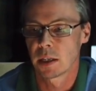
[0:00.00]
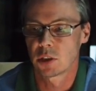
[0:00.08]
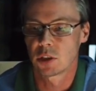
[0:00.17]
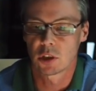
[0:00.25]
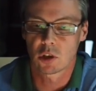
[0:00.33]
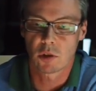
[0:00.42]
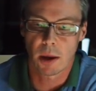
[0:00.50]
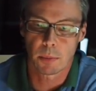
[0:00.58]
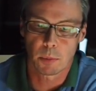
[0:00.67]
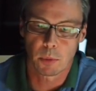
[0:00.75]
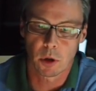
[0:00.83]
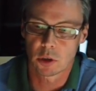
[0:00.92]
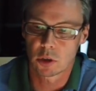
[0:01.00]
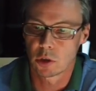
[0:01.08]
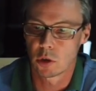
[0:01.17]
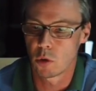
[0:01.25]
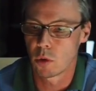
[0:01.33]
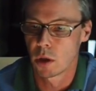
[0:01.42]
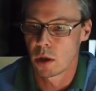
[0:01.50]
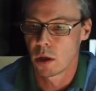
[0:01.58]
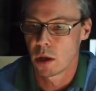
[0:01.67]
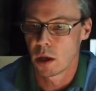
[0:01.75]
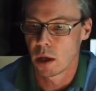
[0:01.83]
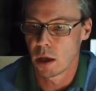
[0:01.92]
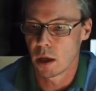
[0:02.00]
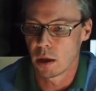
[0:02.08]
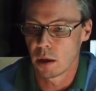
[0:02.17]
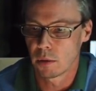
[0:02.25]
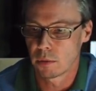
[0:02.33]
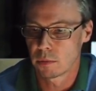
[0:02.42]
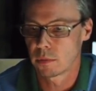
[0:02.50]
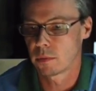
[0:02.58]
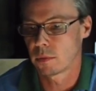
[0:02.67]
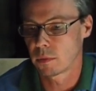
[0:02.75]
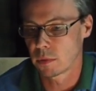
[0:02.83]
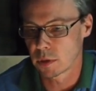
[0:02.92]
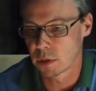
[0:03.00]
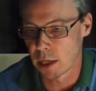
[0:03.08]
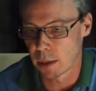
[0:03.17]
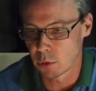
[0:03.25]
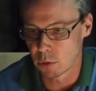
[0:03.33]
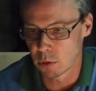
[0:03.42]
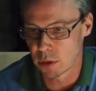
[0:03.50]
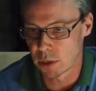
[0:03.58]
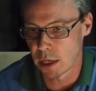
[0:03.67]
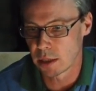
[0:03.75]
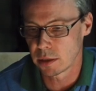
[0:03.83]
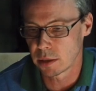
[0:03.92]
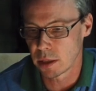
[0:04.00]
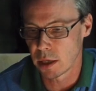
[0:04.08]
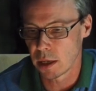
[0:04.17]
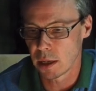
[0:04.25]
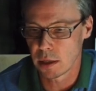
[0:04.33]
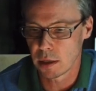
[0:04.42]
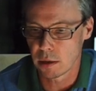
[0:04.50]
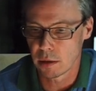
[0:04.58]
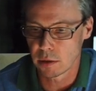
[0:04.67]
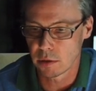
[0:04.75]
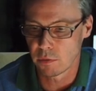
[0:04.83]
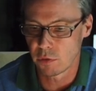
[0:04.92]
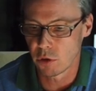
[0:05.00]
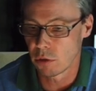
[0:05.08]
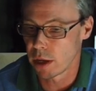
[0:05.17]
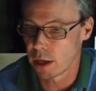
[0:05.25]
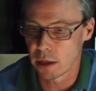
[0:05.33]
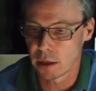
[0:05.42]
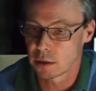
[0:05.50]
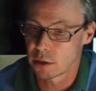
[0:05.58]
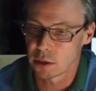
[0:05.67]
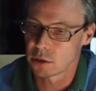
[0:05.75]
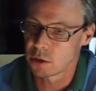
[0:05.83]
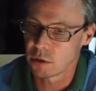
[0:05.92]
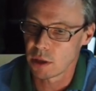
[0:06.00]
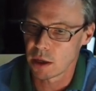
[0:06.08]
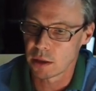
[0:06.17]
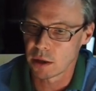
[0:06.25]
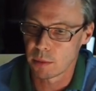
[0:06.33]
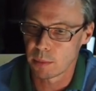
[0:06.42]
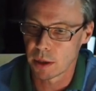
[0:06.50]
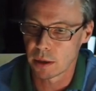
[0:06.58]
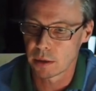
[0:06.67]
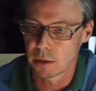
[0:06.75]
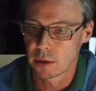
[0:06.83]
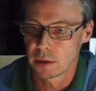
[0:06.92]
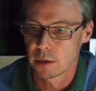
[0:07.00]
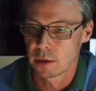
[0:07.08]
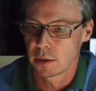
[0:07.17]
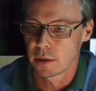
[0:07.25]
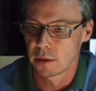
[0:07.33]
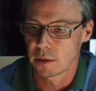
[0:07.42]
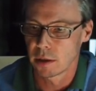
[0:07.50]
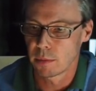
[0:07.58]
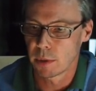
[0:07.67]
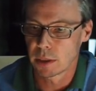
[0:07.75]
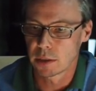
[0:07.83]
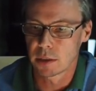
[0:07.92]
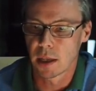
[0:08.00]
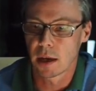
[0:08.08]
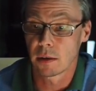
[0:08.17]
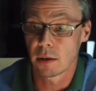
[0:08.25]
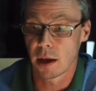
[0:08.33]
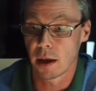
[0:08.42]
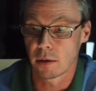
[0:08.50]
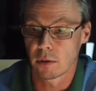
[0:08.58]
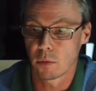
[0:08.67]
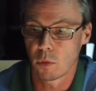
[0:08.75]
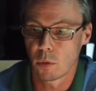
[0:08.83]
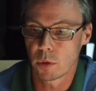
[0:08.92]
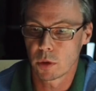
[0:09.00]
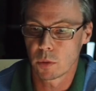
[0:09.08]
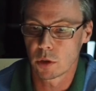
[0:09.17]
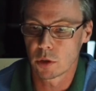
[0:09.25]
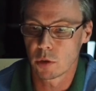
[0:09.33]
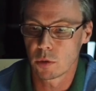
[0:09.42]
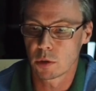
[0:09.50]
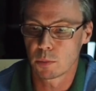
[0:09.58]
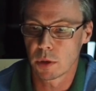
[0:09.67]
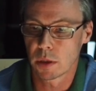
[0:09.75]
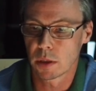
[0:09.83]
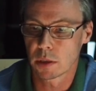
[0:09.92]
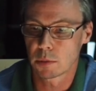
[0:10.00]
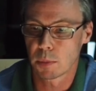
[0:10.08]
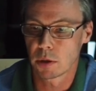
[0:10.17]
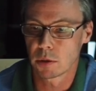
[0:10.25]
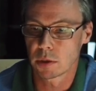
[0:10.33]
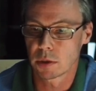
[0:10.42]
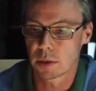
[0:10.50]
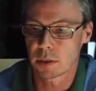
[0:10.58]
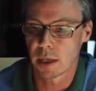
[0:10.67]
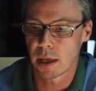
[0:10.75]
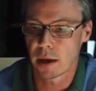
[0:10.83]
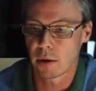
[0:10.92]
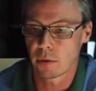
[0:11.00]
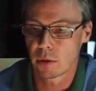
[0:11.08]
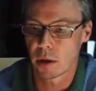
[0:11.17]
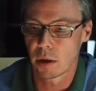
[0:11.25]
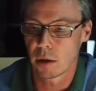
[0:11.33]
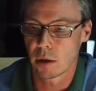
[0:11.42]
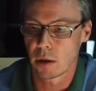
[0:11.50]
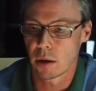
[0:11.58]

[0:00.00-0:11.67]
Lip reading: is just grab the brush tool. It's kept all the settings again. It's infuriating. Doesn't do that on the iPad. Did I mention that? And what we want to do is bring the exposure down